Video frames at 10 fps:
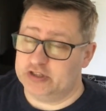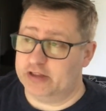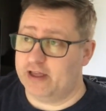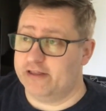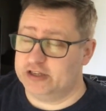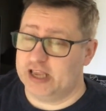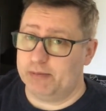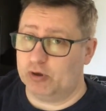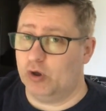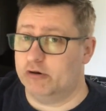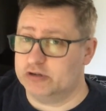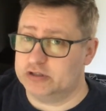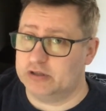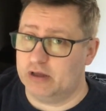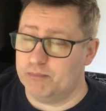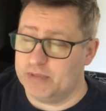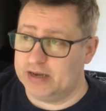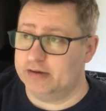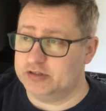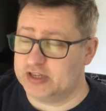and they're the same colour as the
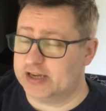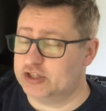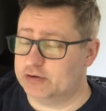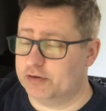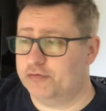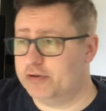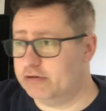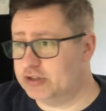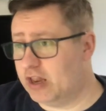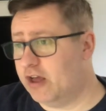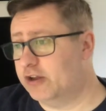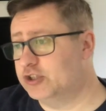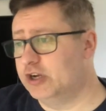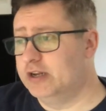middle section of the fuselage.